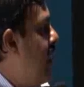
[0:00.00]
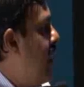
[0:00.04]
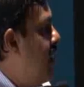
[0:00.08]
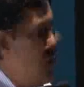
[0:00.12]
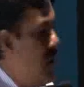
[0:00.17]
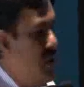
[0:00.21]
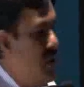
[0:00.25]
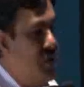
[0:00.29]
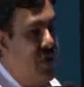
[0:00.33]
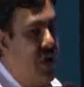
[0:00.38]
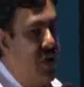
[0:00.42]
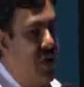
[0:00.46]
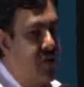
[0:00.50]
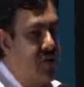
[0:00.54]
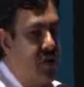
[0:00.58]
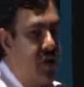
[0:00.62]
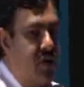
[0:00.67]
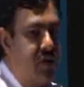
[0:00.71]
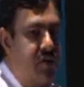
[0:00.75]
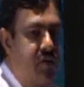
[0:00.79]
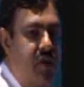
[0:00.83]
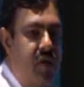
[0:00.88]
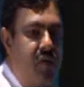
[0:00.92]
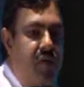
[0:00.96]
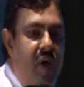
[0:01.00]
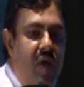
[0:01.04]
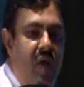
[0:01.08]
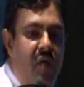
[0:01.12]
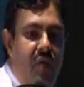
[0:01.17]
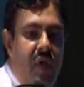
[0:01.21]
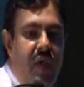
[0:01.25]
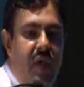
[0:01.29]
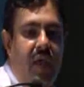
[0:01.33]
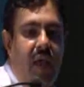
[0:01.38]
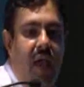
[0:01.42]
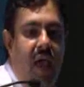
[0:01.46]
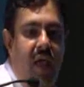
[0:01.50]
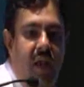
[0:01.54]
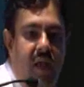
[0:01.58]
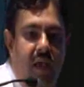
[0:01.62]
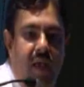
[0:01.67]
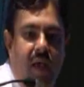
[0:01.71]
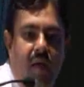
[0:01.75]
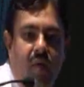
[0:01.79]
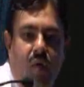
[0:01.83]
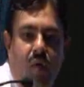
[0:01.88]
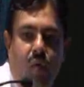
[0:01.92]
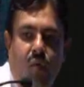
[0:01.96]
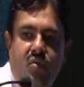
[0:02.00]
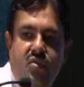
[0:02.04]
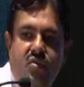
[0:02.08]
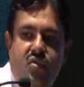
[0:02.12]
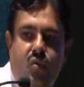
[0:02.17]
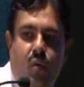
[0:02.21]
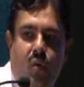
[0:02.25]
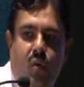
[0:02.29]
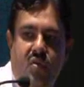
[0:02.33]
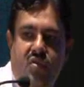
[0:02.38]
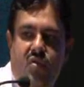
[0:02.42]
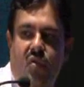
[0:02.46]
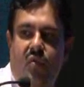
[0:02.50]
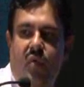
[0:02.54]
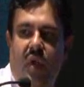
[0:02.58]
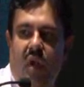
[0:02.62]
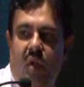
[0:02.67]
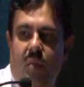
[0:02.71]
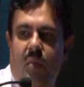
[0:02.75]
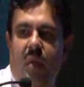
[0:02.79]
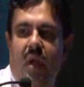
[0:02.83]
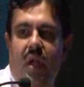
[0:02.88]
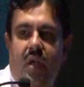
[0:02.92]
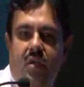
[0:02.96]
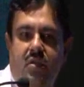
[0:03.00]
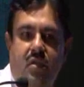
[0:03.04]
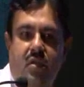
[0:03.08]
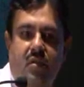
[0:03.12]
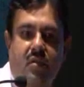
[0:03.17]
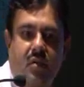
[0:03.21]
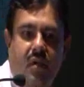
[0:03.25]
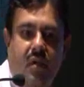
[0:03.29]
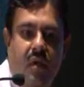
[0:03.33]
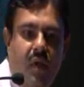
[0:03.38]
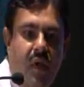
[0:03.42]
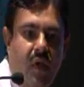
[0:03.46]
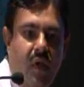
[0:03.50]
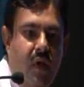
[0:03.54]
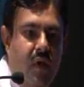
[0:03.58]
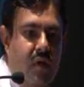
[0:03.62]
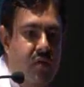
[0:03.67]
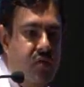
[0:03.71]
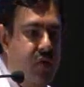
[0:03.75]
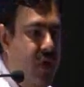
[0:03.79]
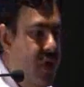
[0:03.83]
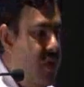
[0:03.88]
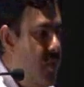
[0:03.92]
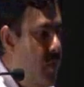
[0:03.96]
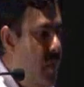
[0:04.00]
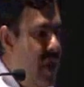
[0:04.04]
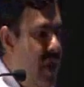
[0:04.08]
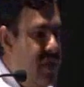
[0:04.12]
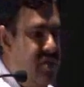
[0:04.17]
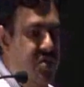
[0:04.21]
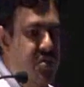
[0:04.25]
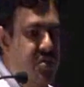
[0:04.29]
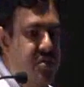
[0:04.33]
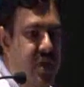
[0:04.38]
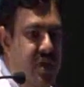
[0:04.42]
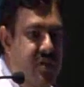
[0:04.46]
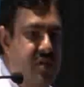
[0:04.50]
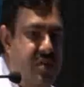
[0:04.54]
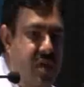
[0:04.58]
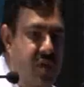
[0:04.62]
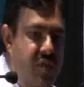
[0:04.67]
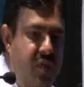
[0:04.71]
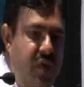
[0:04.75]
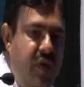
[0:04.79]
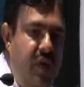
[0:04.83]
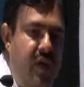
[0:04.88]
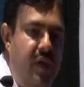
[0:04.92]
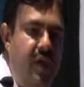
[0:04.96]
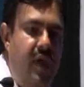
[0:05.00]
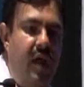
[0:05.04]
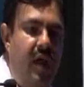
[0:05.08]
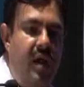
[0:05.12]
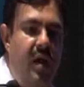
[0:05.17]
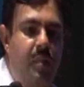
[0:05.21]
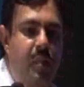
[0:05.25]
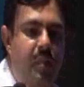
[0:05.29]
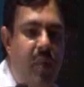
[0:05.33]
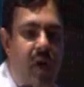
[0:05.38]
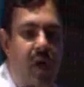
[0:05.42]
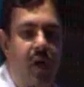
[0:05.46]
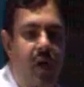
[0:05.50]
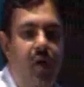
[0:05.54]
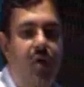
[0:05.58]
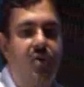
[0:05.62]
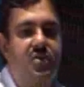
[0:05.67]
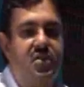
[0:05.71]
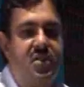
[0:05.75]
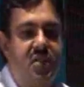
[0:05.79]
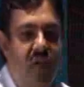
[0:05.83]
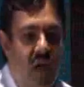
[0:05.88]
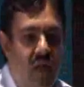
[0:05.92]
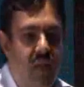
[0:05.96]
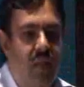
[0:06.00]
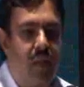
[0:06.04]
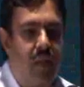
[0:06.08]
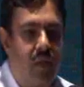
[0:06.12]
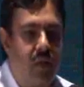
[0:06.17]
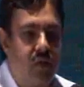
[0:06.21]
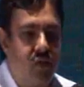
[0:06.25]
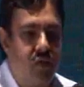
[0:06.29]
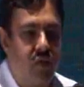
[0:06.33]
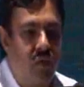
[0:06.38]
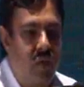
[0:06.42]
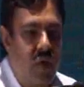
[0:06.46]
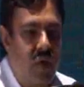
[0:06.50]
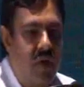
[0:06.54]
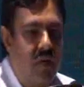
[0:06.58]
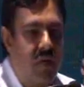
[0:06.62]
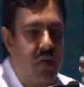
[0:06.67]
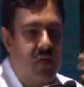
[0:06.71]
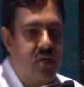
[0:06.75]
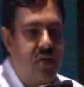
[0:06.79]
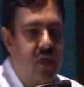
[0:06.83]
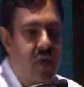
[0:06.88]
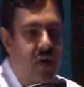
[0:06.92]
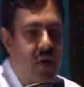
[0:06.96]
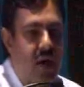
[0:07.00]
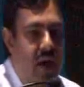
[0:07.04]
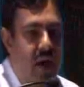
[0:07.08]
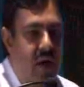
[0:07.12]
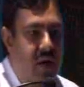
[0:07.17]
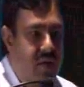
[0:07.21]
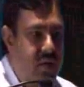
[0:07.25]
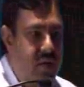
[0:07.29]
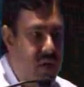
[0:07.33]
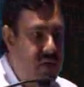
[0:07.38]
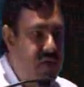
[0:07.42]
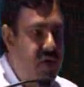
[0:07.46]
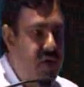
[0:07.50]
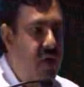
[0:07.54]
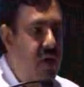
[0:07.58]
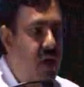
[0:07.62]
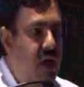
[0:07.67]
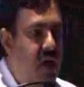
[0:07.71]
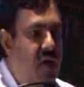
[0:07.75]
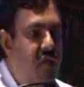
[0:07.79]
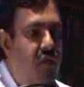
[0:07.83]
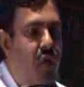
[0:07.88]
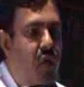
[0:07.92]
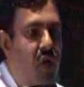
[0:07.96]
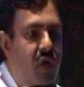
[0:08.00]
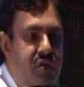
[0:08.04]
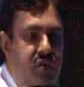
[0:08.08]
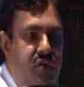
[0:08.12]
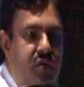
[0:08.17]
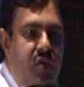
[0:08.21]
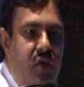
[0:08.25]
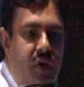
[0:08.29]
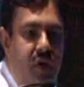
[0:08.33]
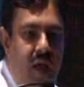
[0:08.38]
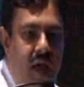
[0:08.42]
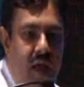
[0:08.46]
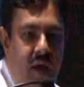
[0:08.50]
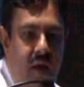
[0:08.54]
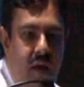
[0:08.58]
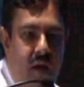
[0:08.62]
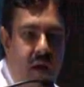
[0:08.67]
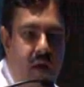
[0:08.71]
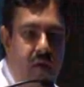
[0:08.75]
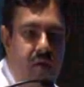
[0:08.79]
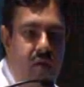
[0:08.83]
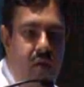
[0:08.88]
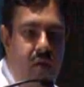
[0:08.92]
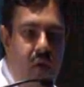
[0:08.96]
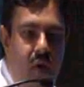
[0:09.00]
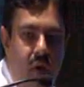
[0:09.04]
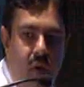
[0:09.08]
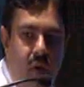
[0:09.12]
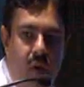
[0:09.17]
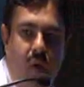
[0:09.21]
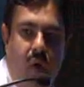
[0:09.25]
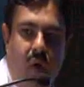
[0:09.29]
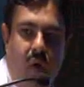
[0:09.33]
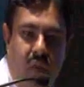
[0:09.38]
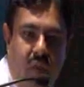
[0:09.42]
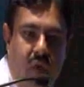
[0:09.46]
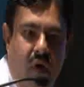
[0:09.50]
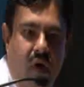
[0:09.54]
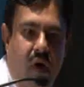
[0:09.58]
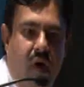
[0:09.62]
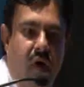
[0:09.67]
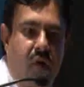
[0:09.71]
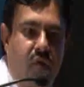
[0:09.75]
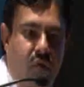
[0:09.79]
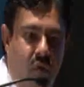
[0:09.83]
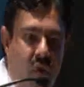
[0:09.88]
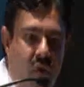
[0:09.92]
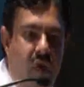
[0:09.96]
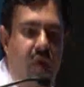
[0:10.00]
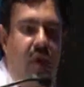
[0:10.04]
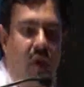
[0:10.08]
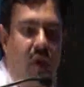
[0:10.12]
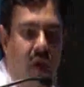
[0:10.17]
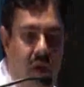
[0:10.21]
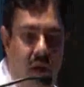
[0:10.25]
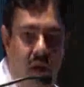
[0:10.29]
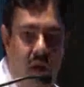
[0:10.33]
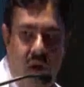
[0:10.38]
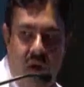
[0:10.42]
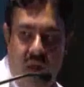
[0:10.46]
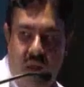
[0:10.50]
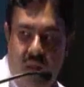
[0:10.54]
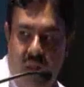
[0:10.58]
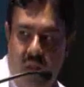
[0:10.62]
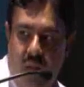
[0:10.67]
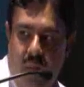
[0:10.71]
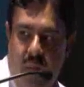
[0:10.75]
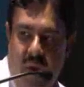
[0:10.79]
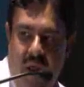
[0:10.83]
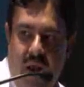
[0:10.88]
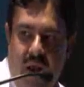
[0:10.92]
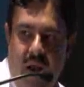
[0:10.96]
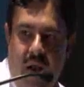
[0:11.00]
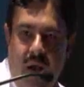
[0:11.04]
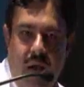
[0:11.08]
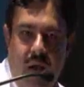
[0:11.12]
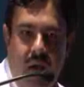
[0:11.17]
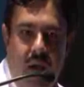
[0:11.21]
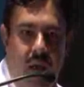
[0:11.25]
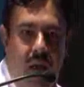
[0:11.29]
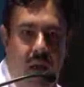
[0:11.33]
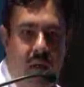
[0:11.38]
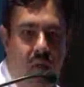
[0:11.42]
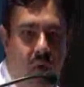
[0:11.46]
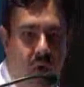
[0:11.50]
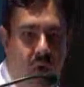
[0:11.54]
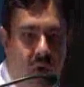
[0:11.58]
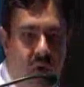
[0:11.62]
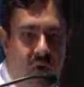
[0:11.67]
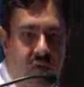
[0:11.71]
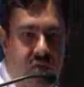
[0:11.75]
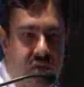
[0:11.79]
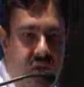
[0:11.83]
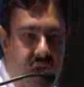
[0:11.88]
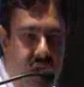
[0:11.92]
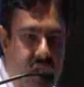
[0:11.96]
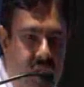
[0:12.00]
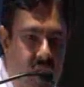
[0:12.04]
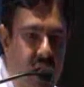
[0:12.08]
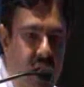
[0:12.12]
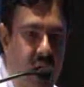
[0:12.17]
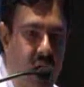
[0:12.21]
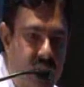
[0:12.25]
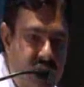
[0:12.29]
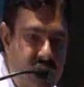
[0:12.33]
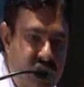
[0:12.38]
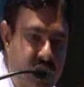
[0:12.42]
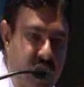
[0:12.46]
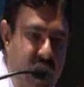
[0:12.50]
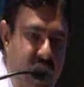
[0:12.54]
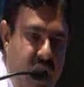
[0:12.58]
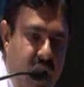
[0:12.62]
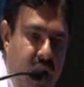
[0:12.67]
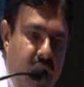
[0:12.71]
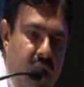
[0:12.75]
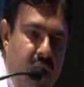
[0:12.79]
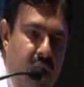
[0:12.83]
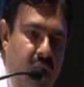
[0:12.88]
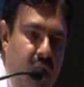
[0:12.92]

active sensors, where we carry our own source of illumination. So in the passive sensor we are dependent on sun. So whenever sunlight is there, sunlight falls on the targets on the Earth or in any other planet, and whatever signal comes back